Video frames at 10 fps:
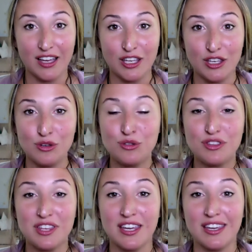you
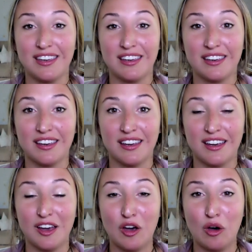think,
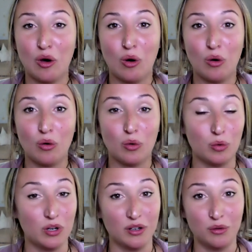
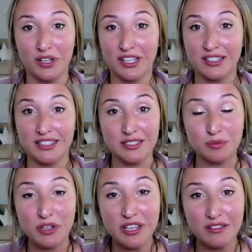well, what could this
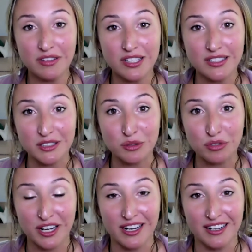be if it isn't a prayer?